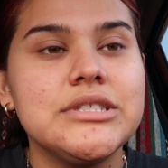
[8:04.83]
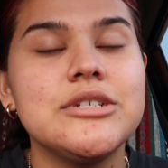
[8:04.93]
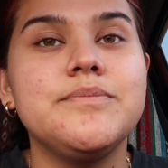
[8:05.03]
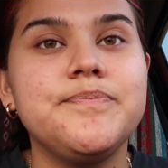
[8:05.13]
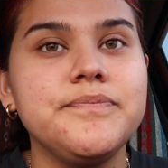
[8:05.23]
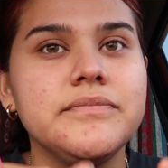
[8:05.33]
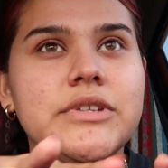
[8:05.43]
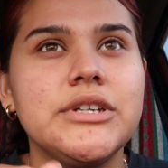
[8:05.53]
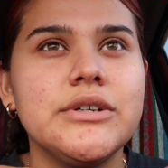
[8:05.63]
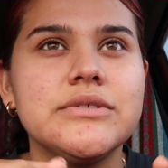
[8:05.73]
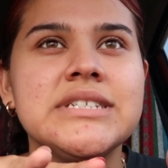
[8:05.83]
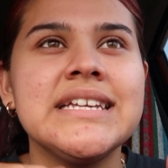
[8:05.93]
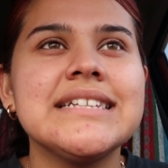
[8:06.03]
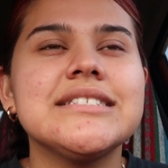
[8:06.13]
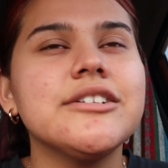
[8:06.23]
to, you know, to
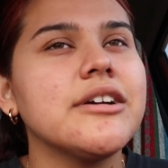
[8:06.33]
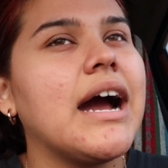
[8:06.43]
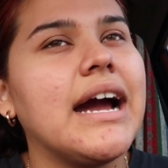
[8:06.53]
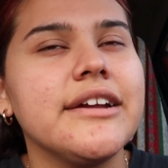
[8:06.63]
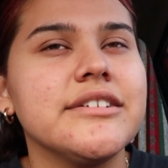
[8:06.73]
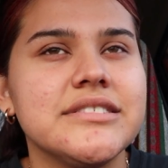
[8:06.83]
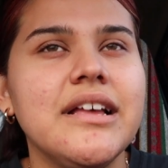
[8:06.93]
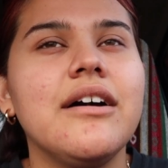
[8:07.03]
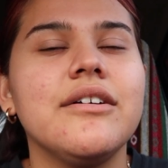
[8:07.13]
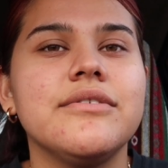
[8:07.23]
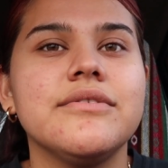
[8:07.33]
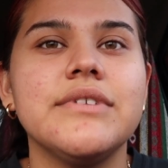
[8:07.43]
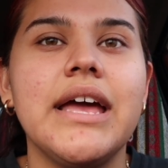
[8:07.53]
get to your higher self.